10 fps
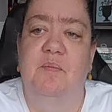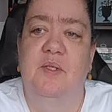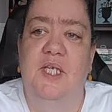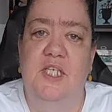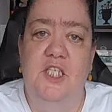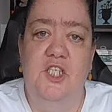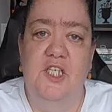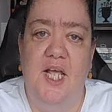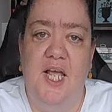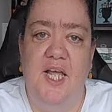
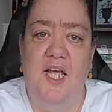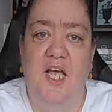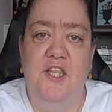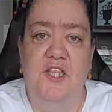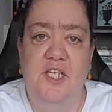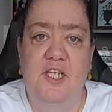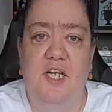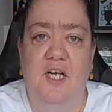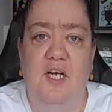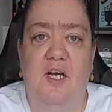Yesterday,
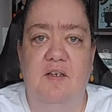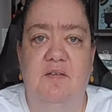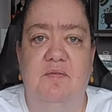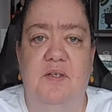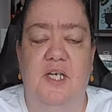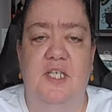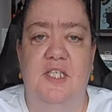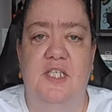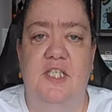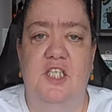Athena of
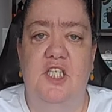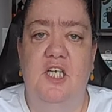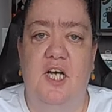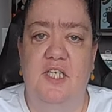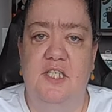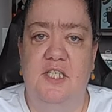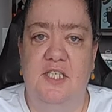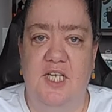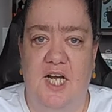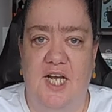Stitching Goddess
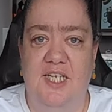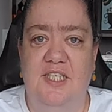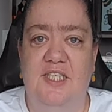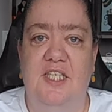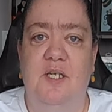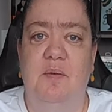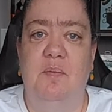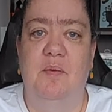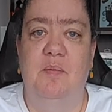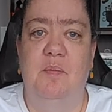Designs
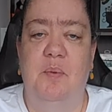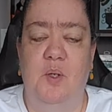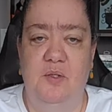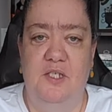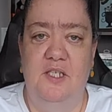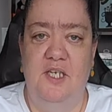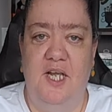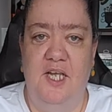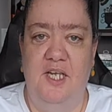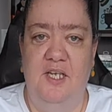posted
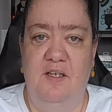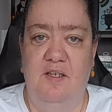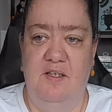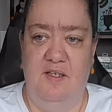a